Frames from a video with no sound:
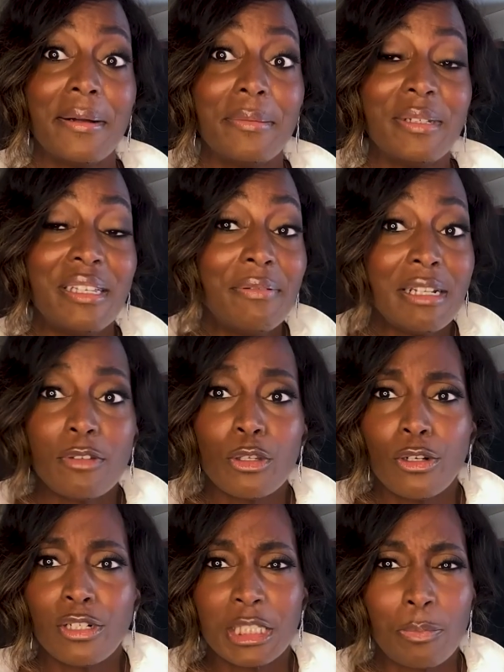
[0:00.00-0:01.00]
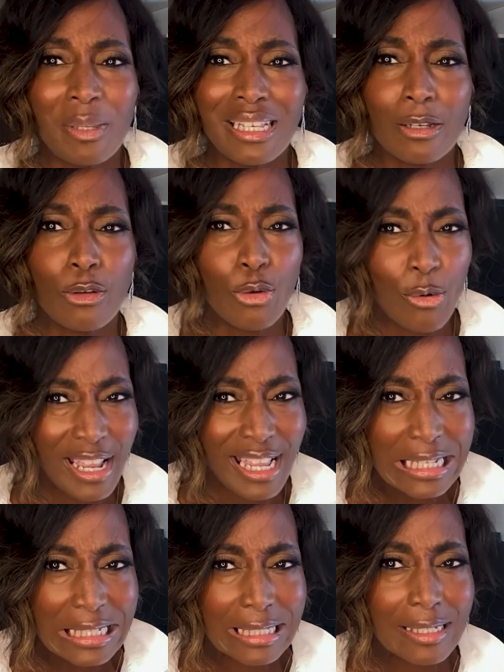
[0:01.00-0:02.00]
uh, even if you don't speak
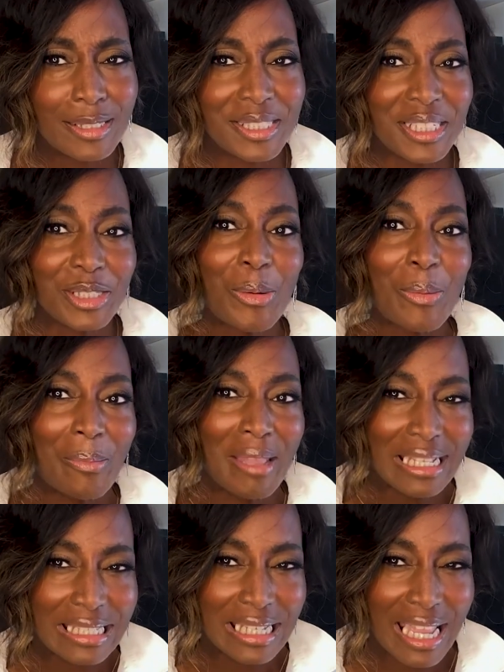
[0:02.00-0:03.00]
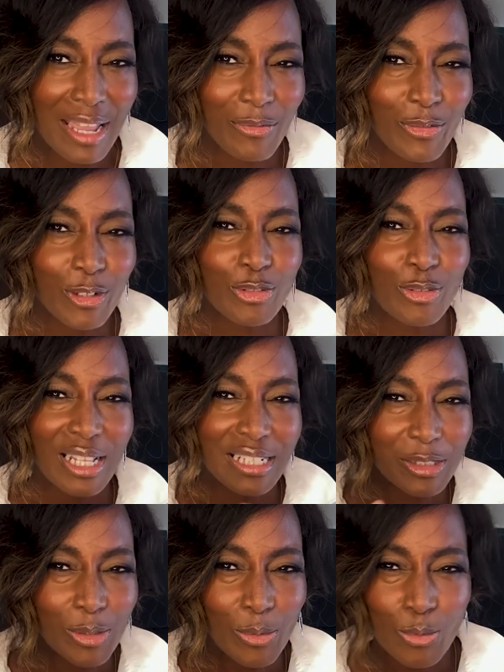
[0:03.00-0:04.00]
great, just to make the effort to
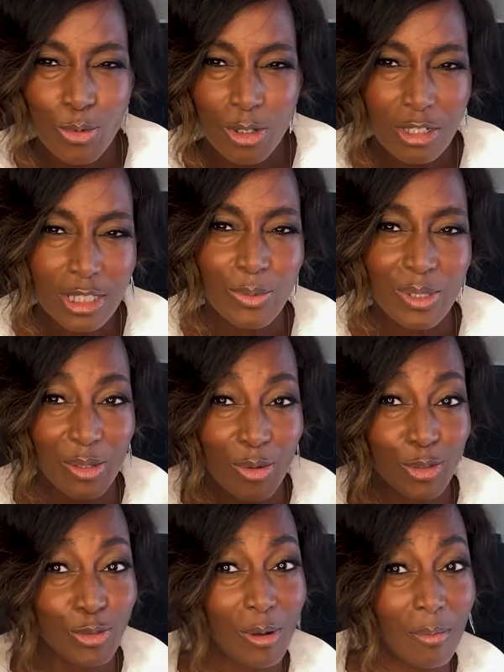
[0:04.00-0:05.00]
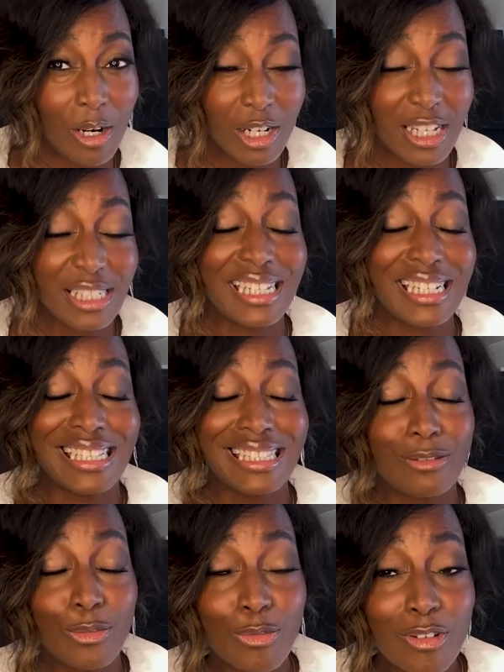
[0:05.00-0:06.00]
learn some words when you go to a market, it
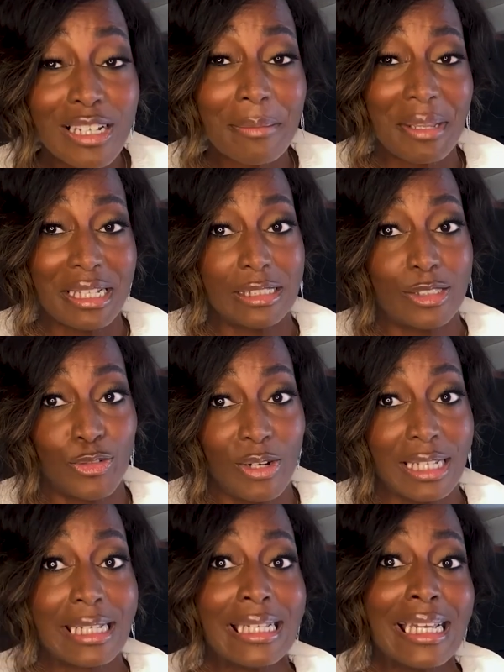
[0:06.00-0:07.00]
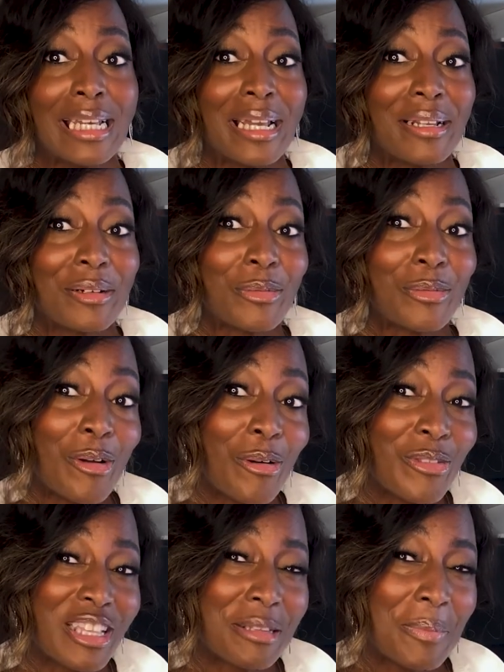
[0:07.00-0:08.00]
really make the trick.
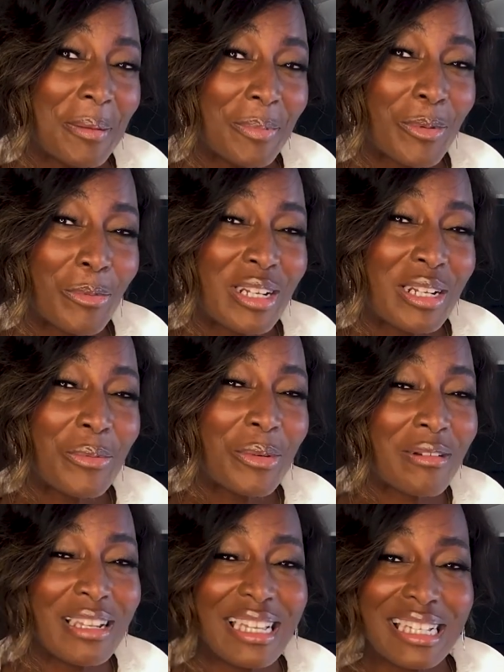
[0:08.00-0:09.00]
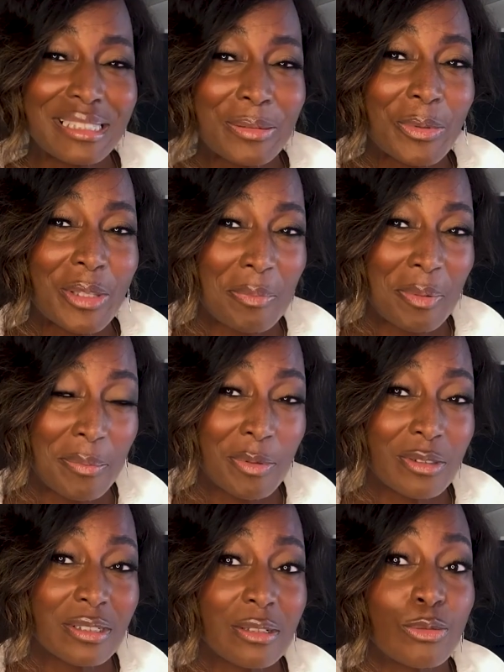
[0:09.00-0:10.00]
Know that people really relate with
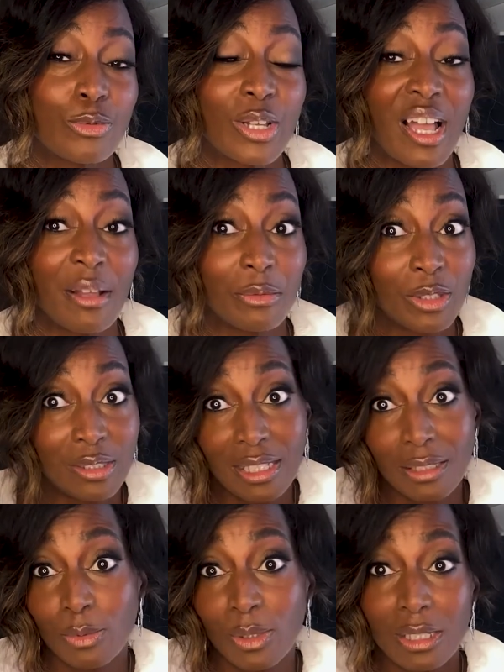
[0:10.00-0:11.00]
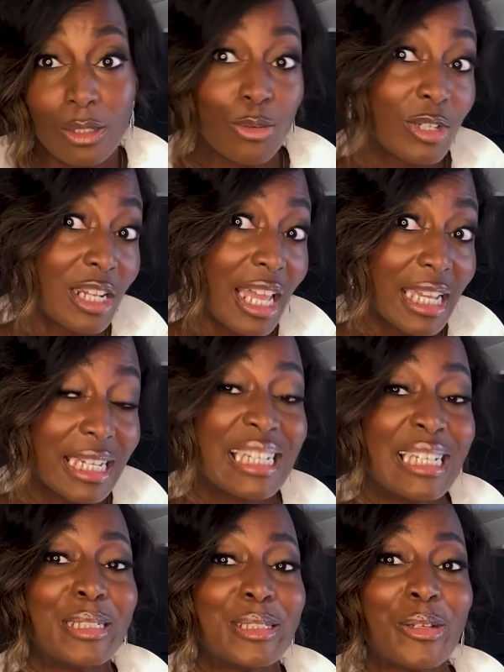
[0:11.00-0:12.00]
people have, that we look like.
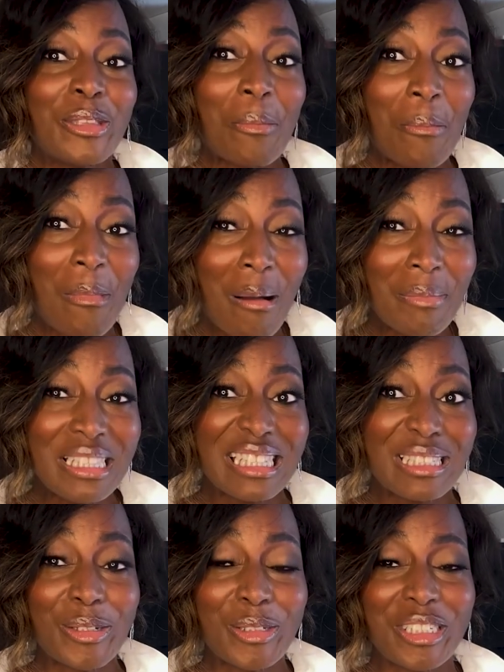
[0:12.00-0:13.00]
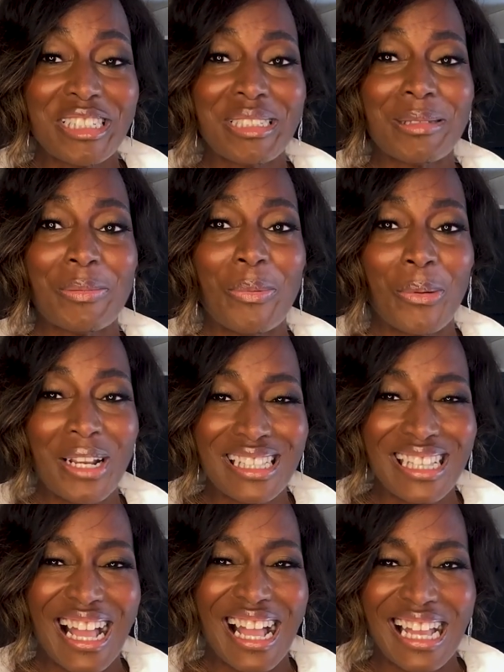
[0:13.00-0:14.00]
So the moment that you just break
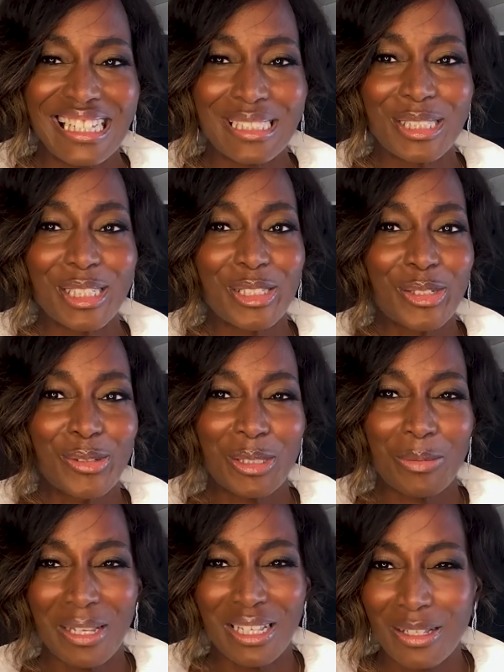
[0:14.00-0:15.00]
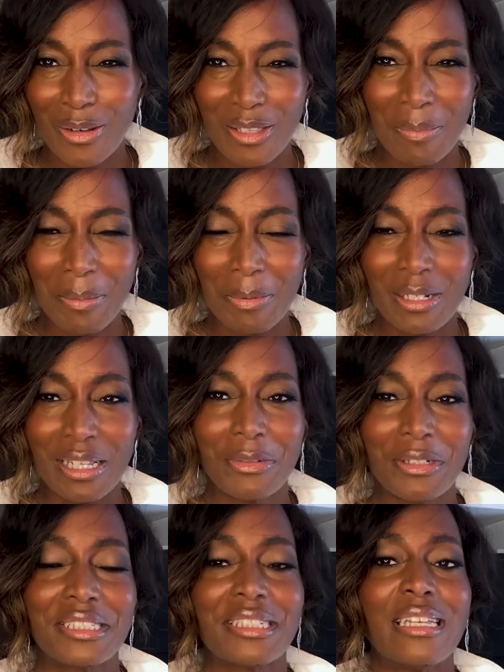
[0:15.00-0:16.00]
the ice just to speak the other people
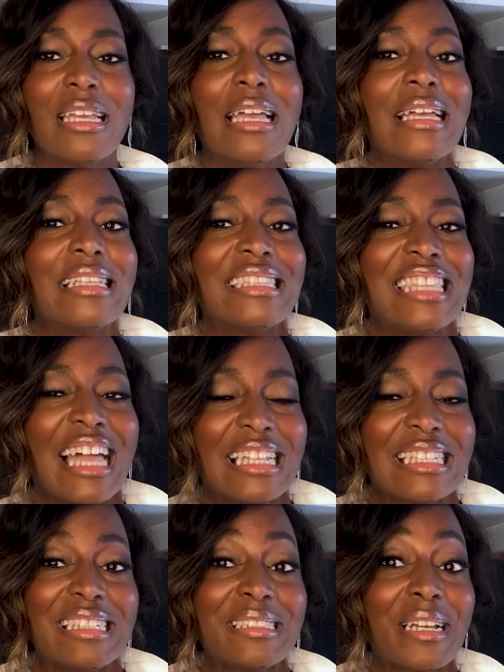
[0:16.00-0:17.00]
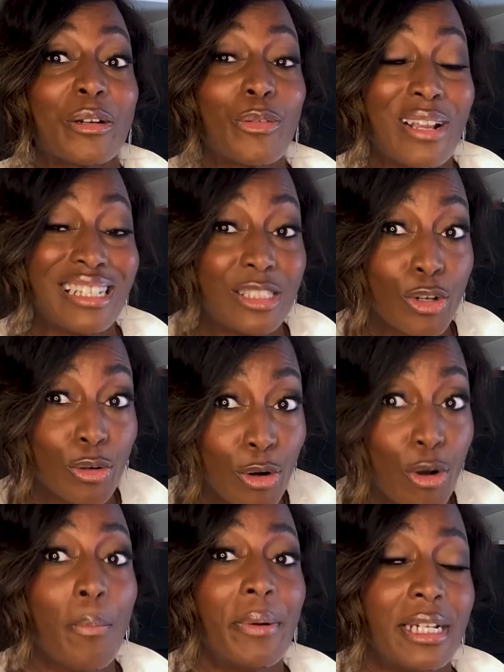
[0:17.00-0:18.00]
language, that is a great
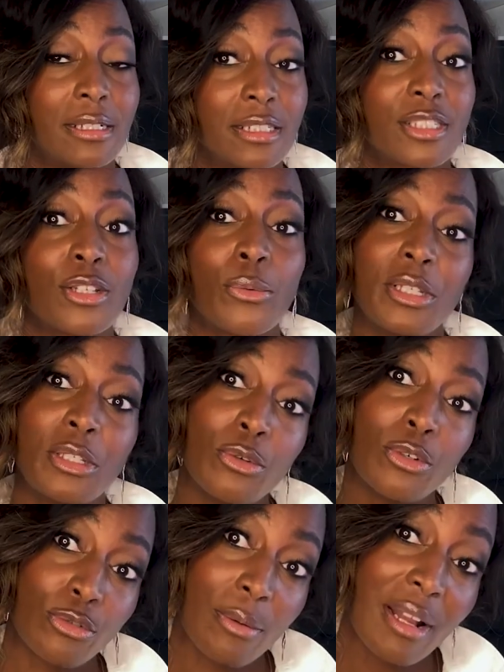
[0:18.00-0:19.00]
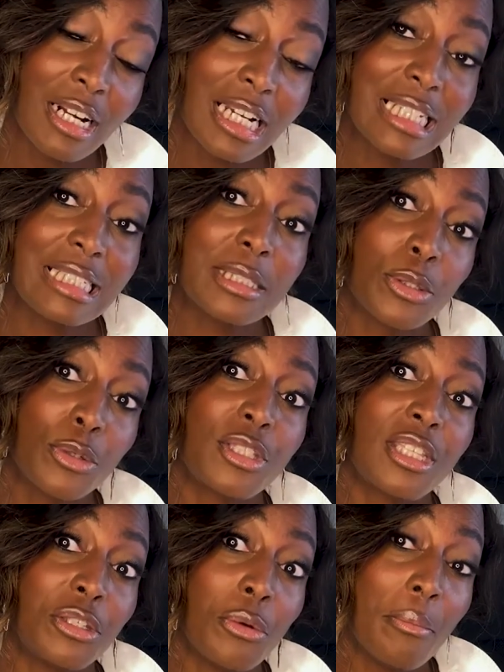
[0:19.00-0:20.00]
door opener. So when you go to a market, it's
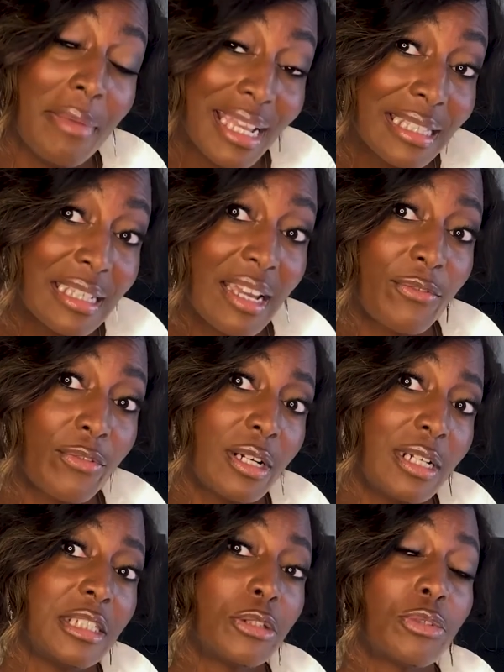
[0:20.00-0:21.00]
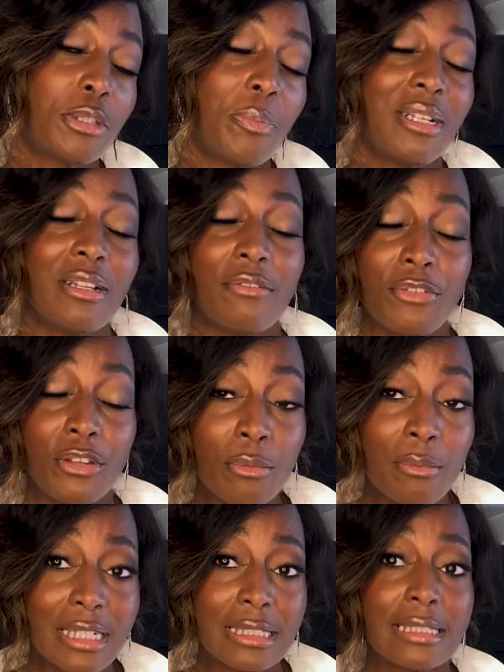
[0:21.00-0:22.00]
good that you make the effort at least to spend a
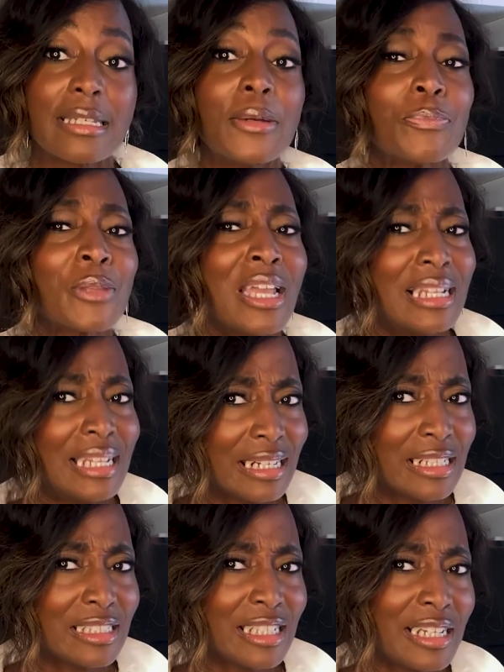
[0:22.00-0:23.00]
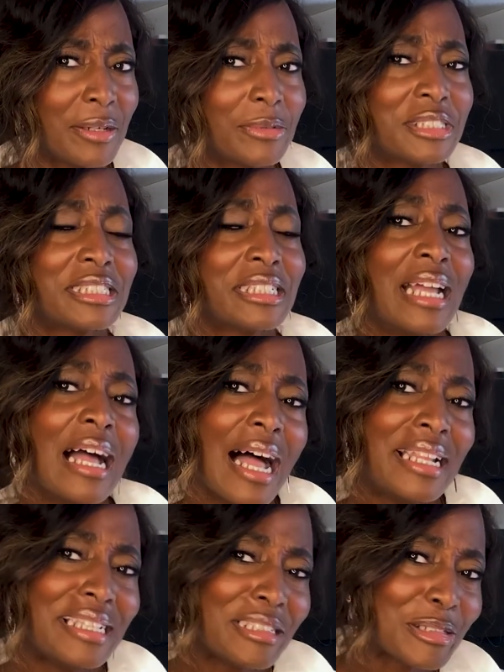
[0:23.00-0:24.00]
few months learning the language
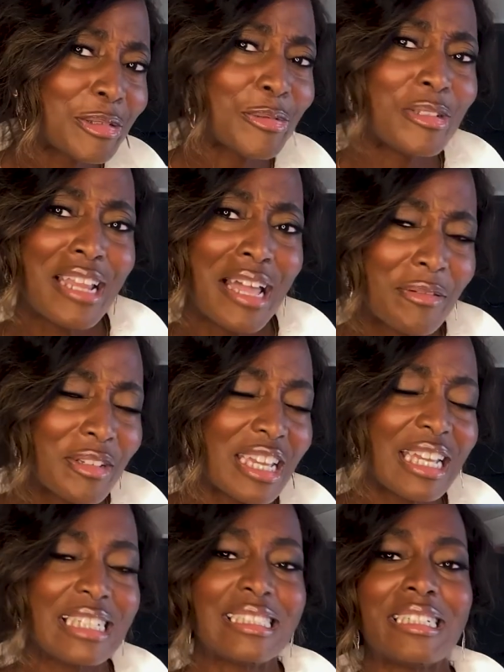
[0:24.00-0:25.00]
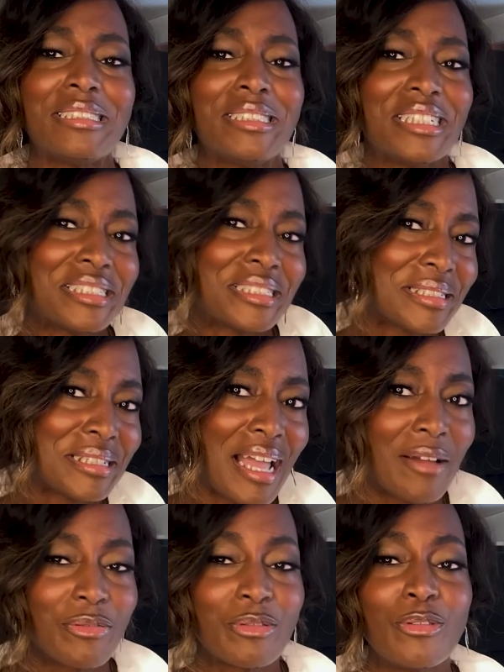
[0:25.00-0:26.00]
at least to navigate and just
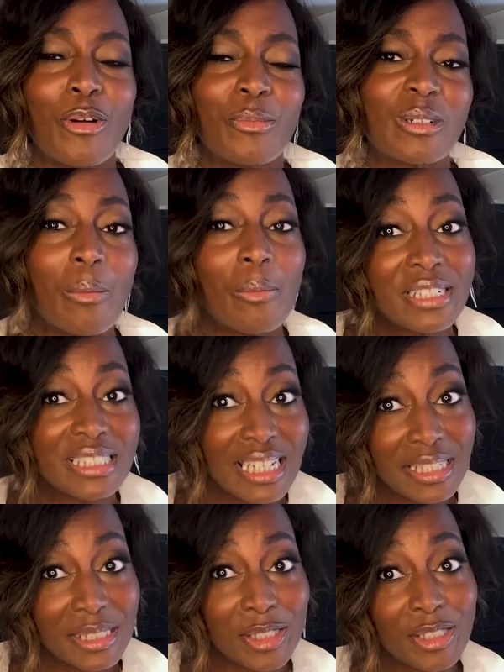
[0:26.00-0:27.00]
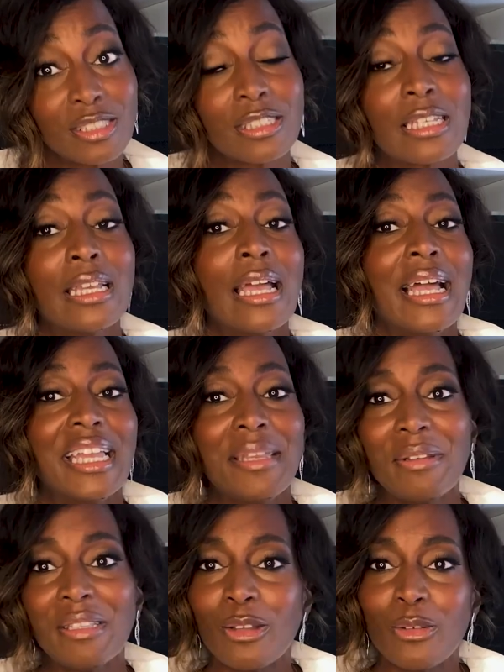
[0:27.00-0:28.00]
have normal conversations
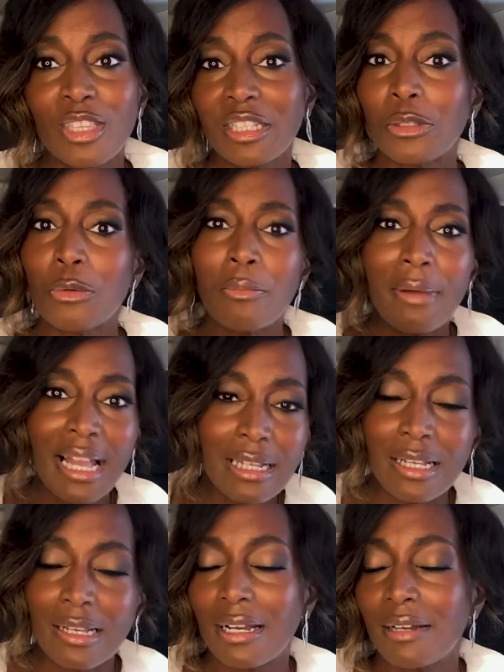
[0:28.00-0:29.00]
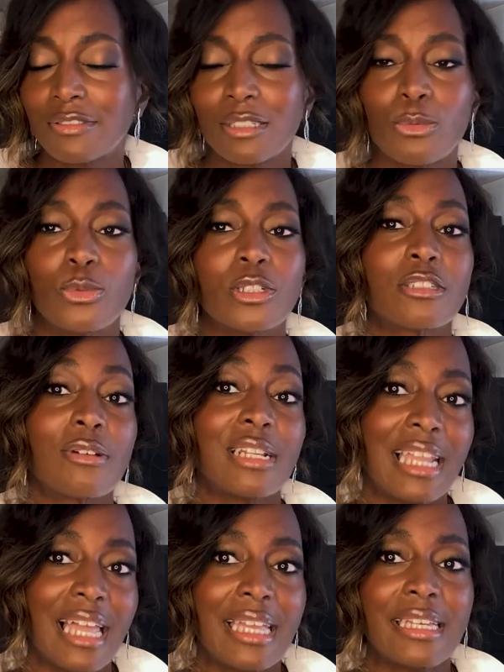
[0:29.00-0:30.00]
even though that you might afterwards
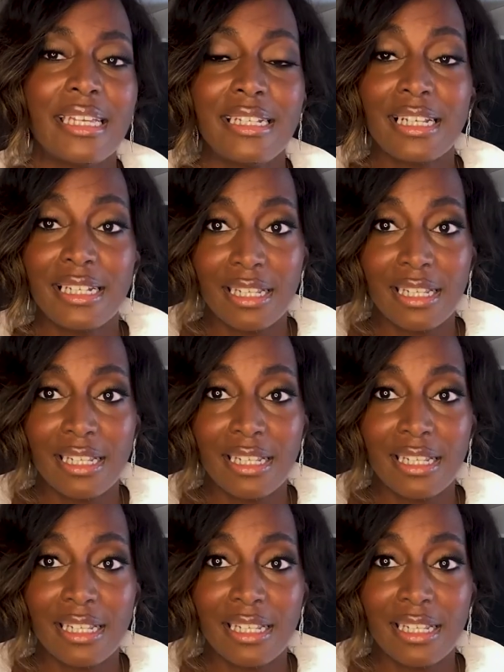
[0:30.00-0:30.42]
rely in a